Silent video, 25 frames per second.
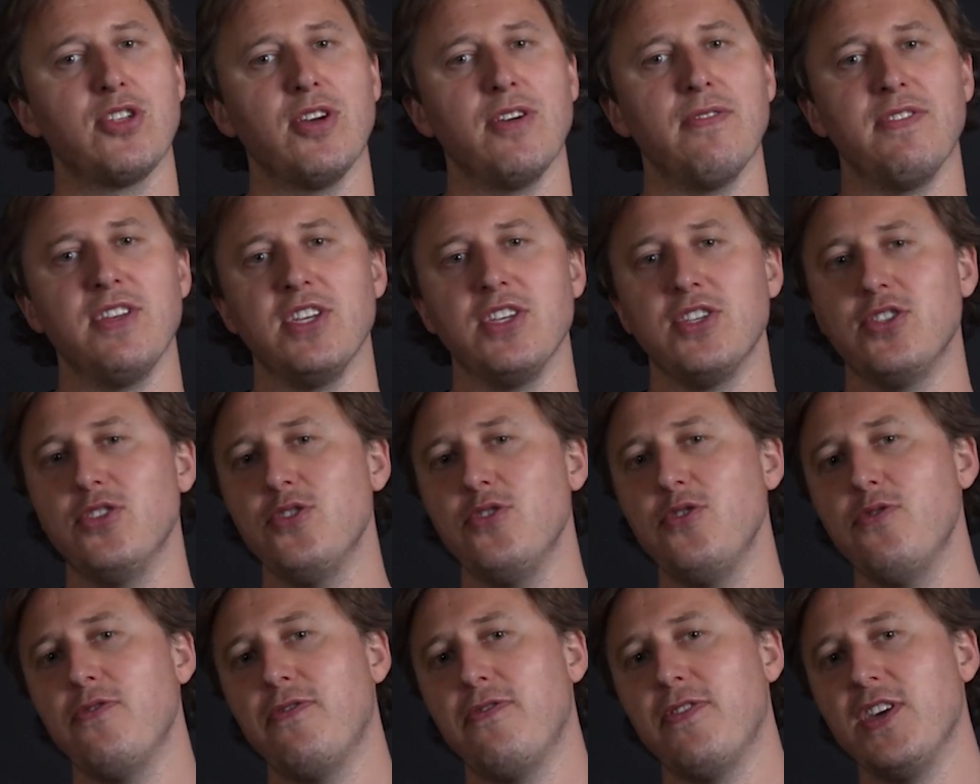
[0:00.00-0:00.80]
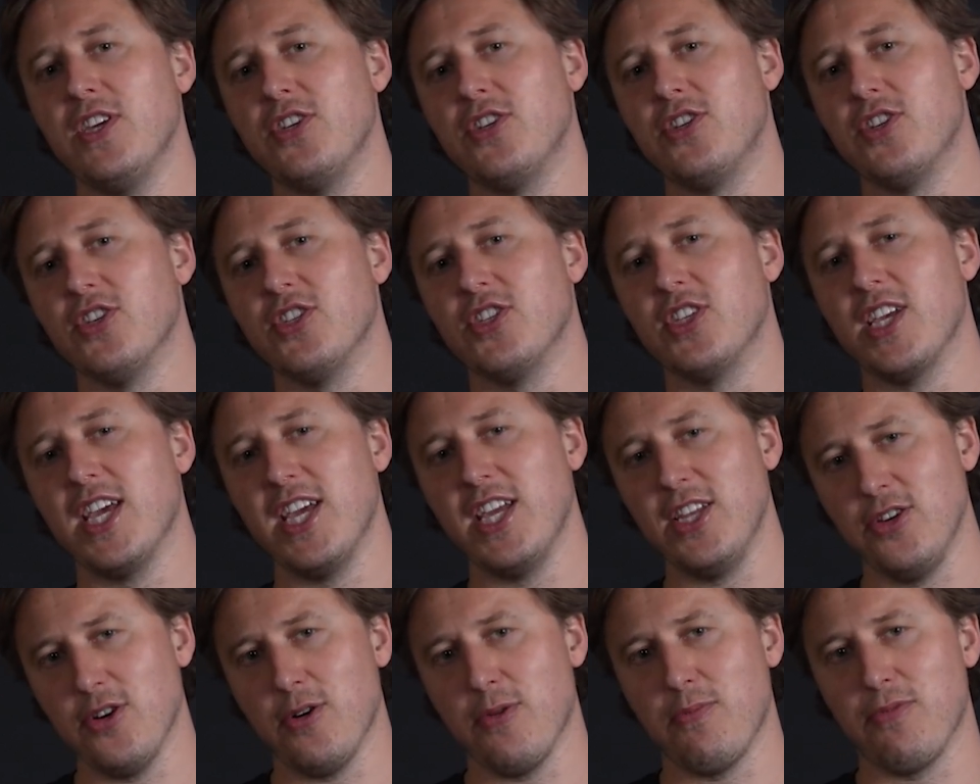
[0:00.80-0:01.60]
of these new features
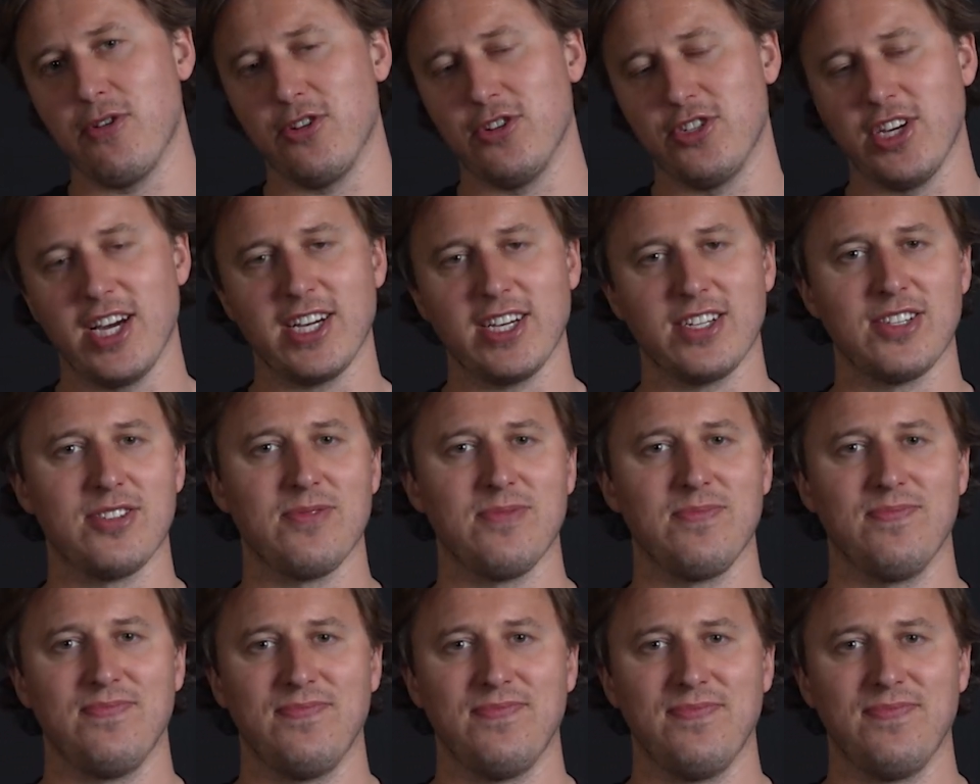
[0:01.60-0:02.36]
in your projects.